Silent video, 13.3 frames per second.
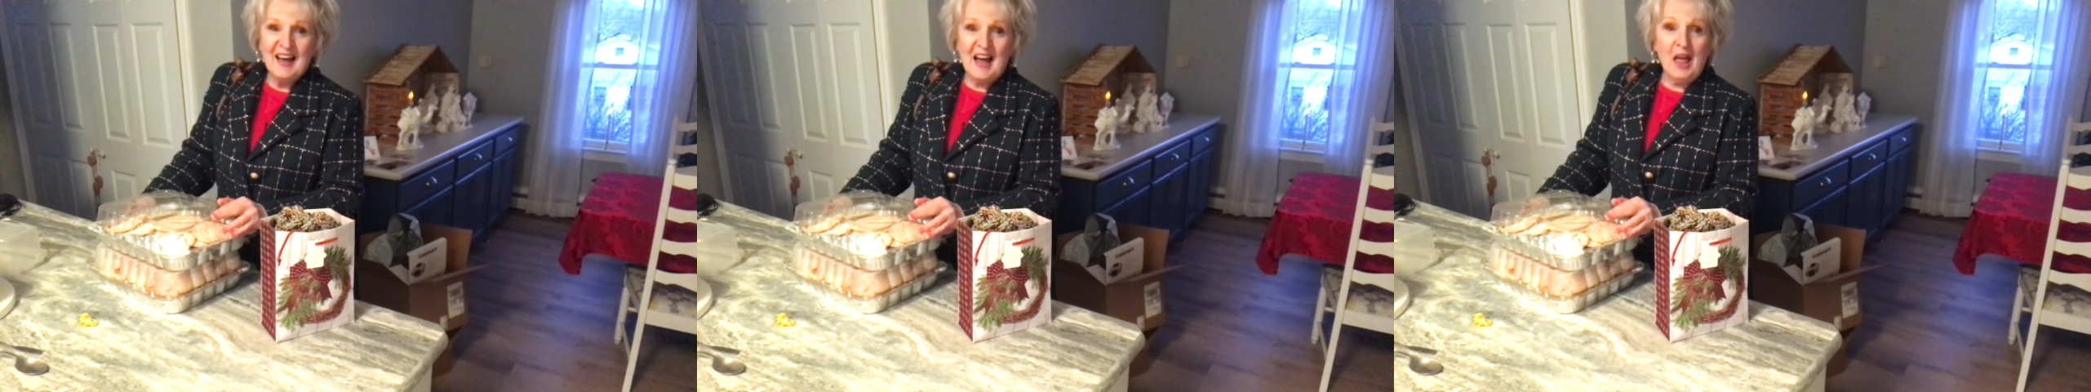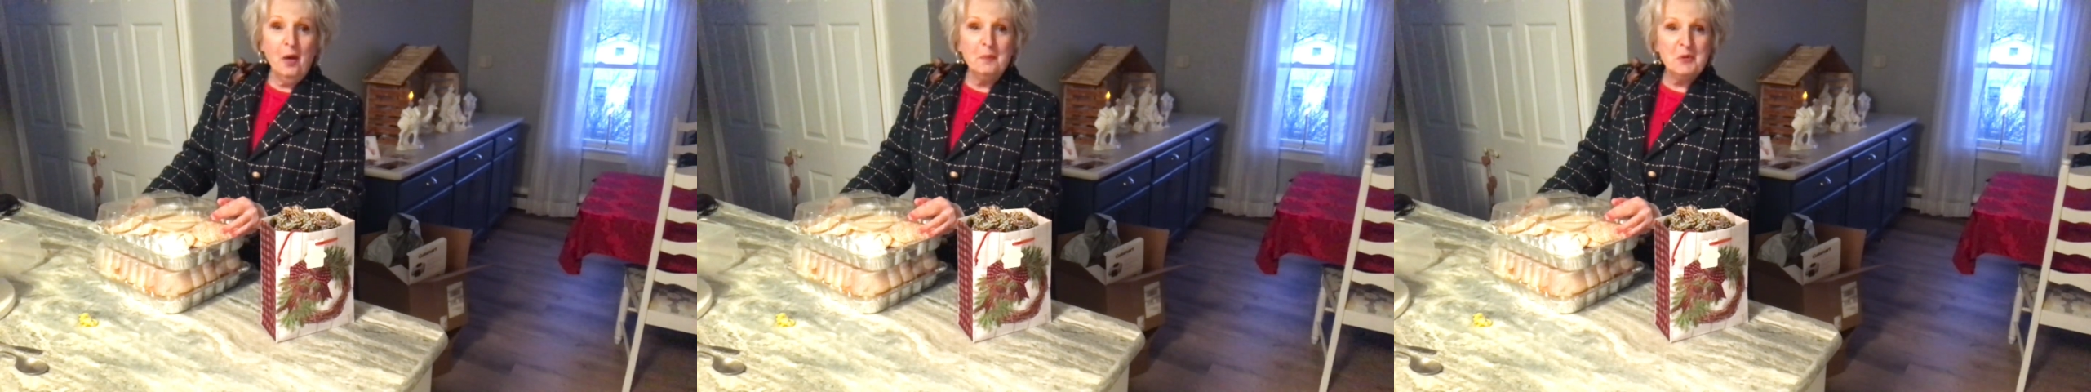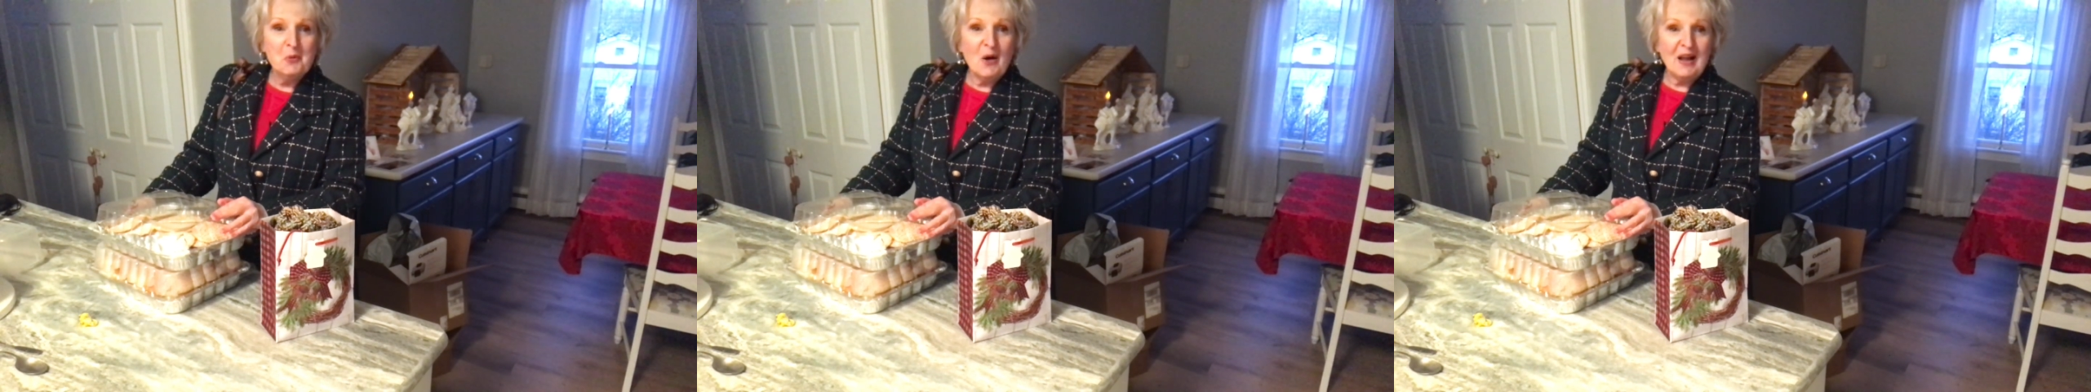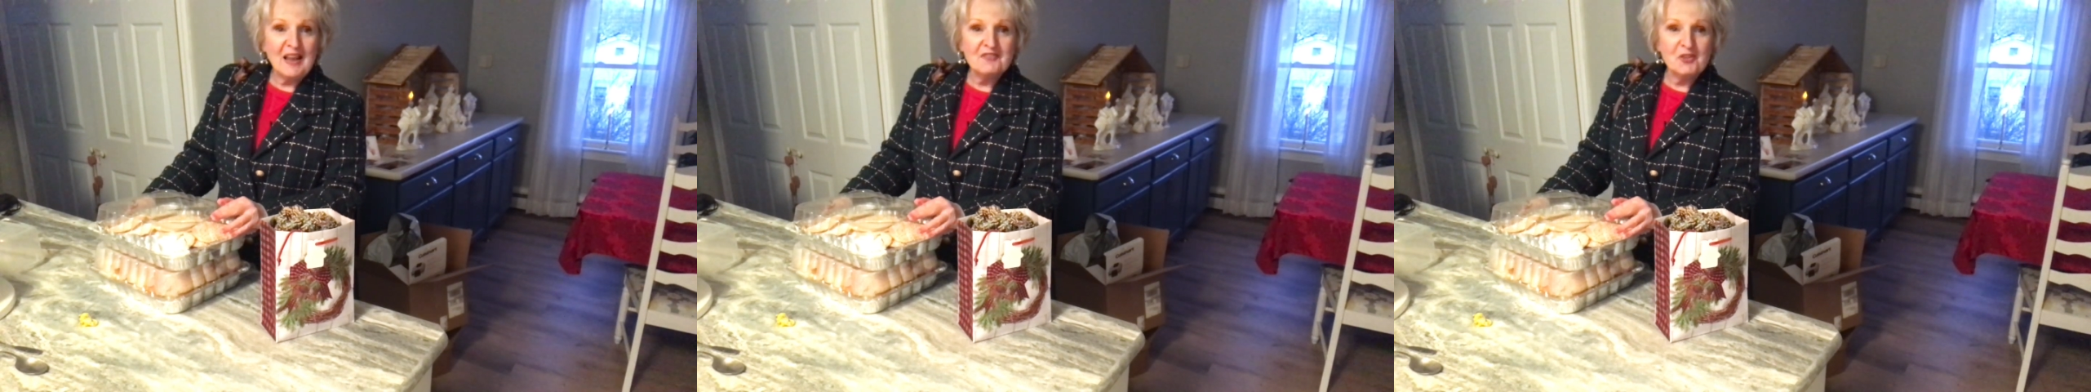I hope you
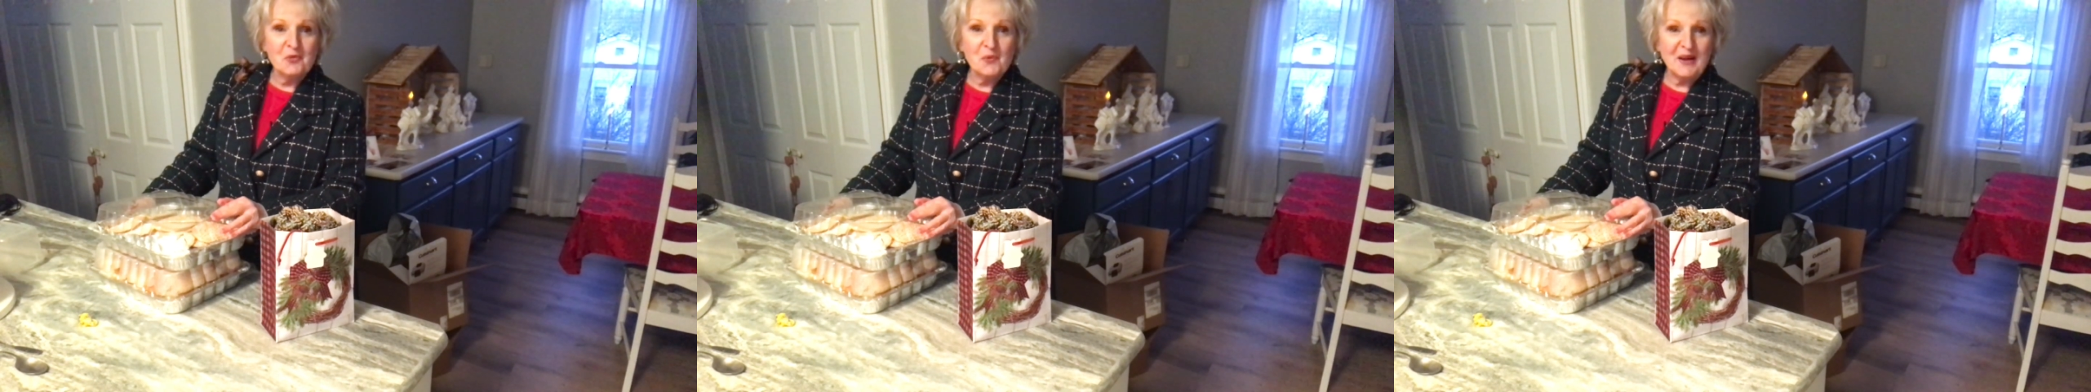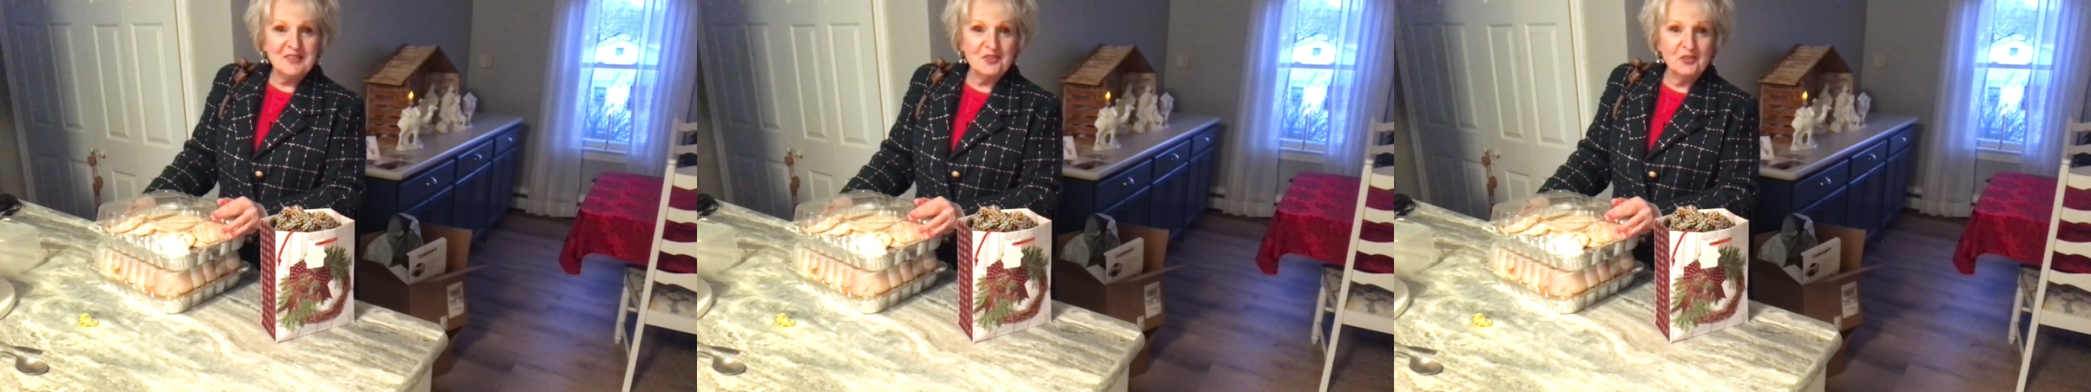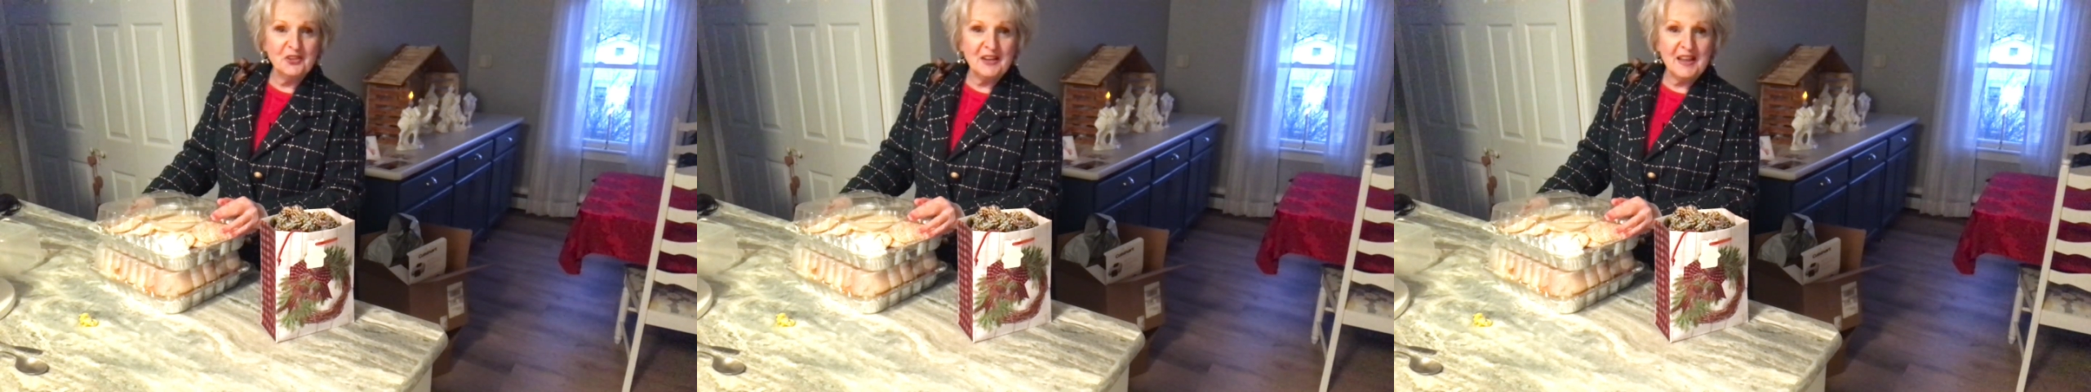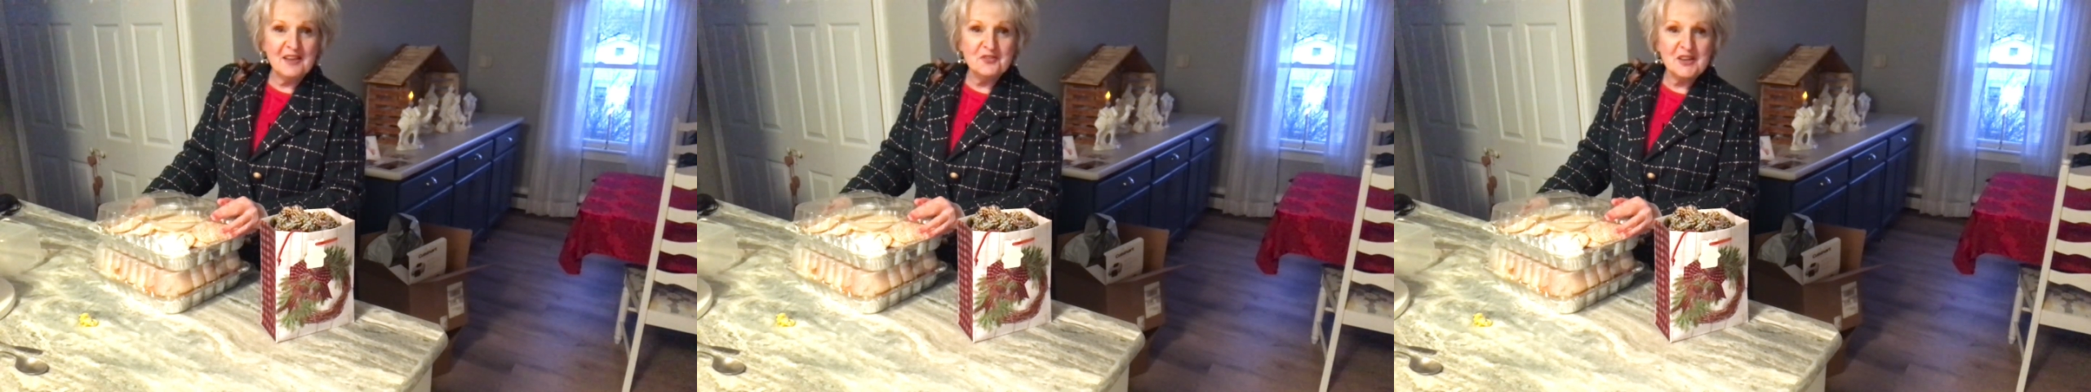all have a wonderful
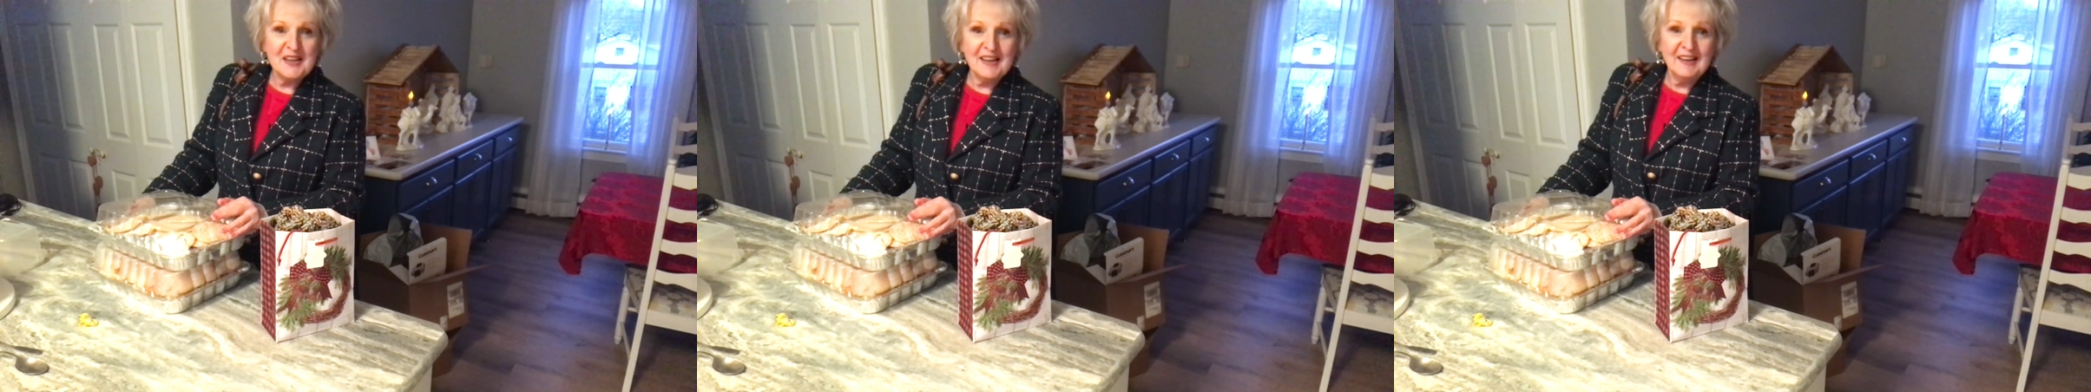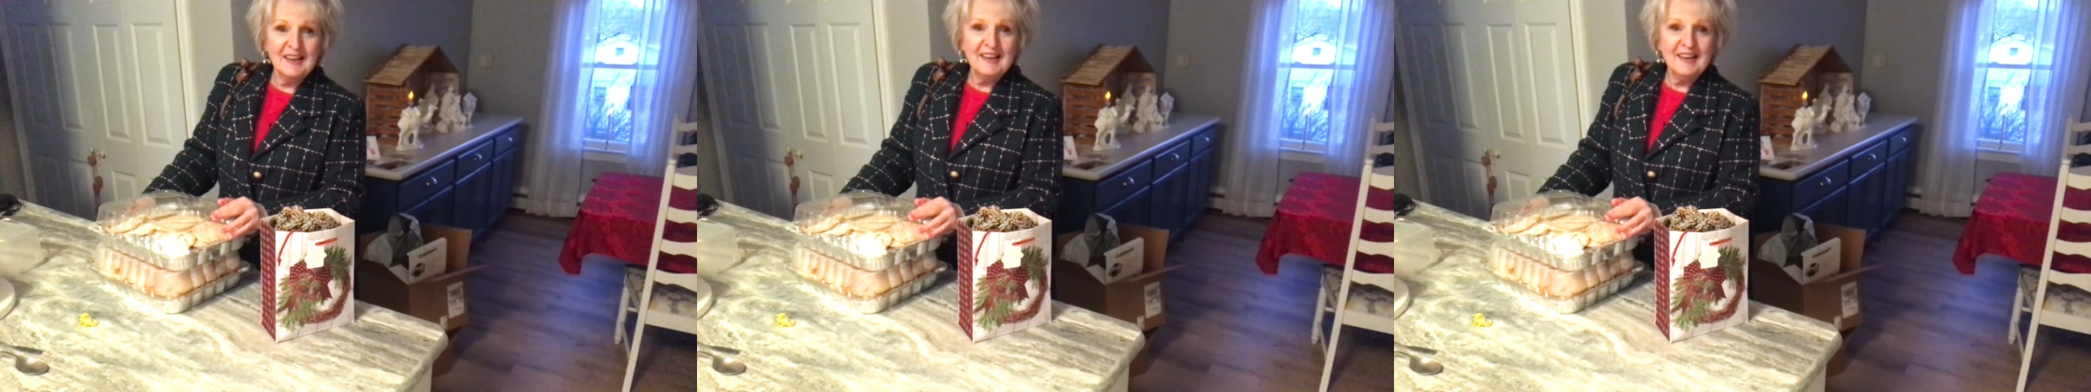evening.